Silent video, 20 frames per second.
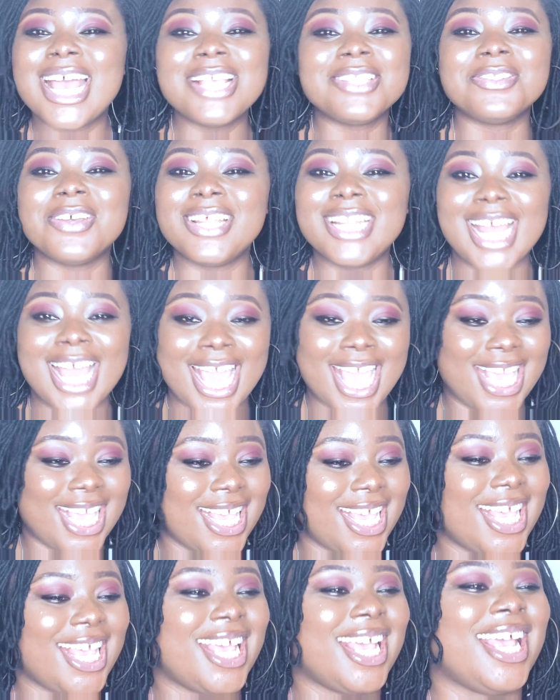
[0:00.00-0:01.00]
is not nice.
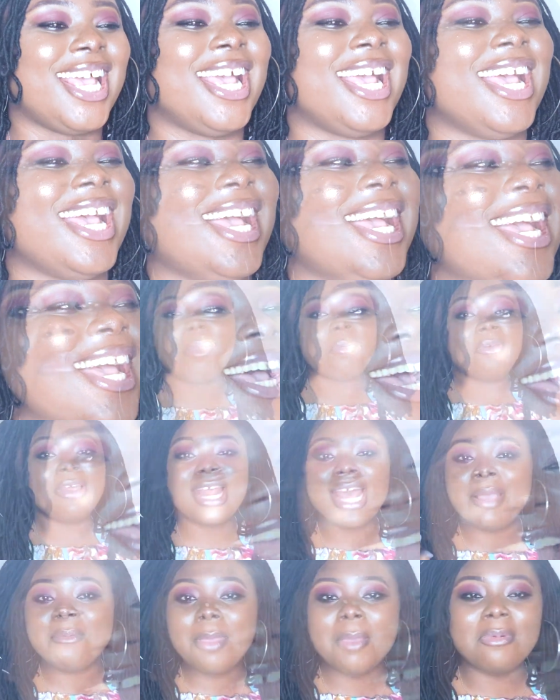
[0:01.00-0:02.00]
My
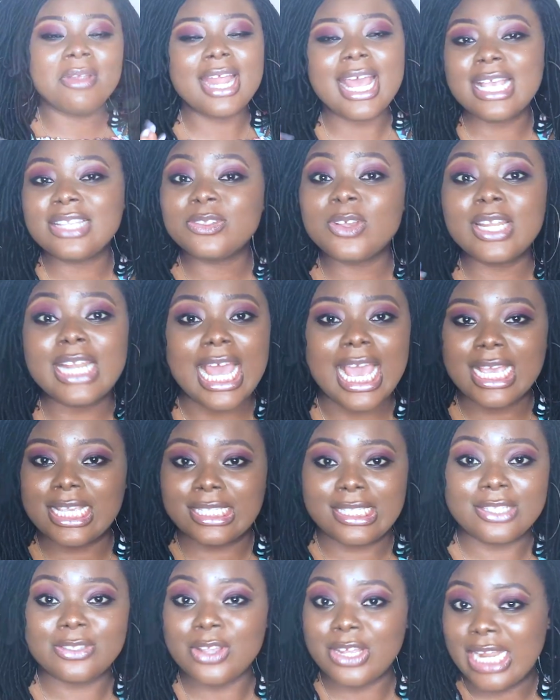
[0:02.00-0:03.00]
brother is not nice.
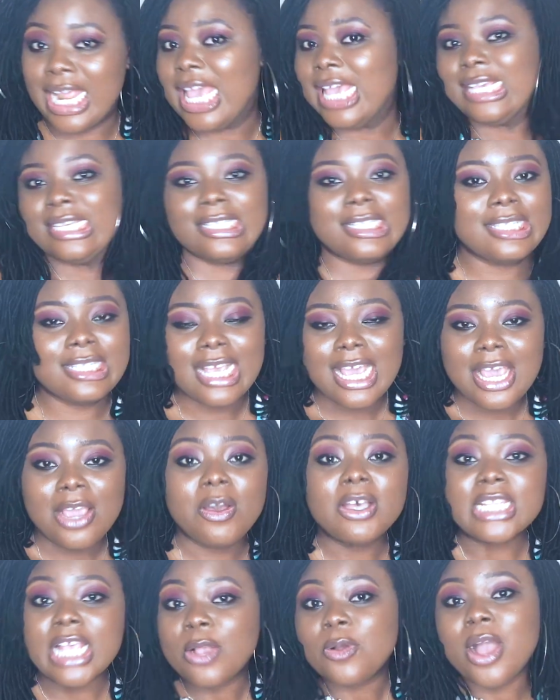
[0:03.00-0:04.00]
It's not nice. He
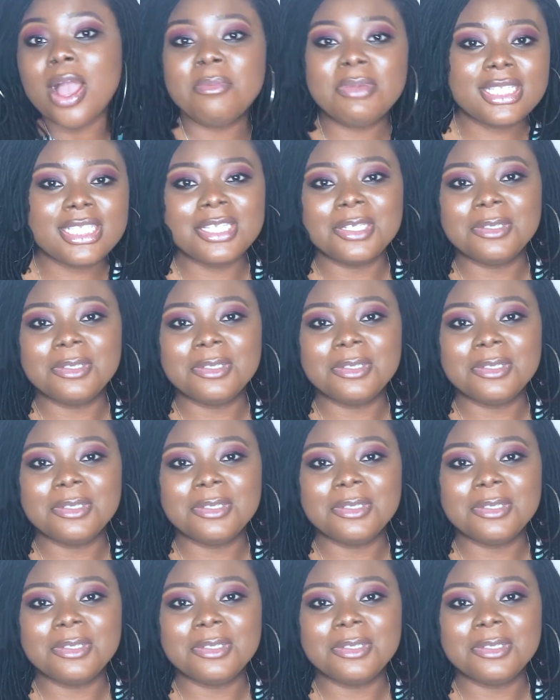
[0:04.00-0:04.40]
was like, go and meet